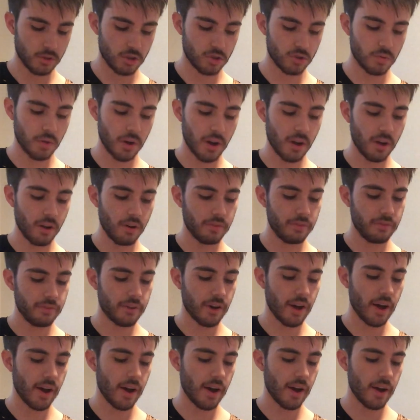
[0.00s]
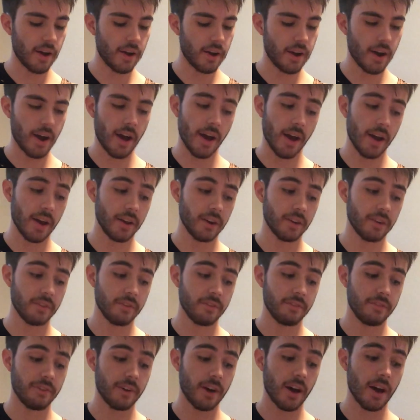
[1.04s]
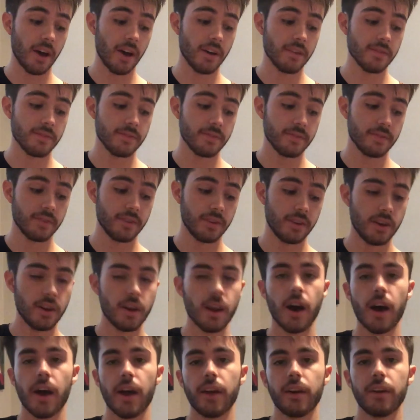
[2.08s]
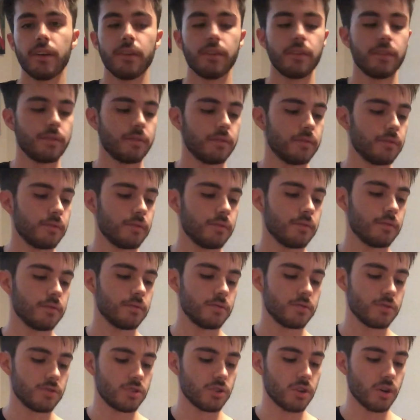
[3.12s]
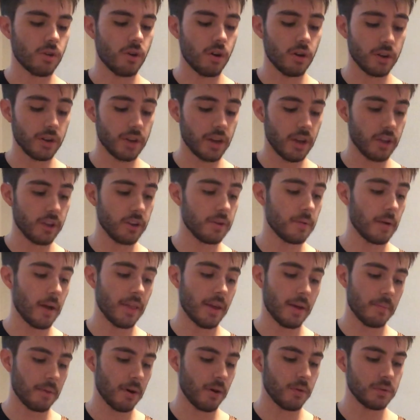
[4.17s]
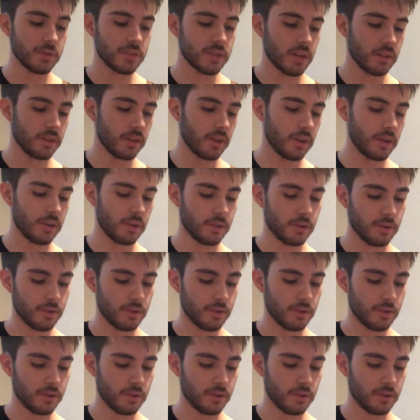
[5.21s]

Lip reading: 12, 5, 9, 5, 9. So all together, that part would sound like.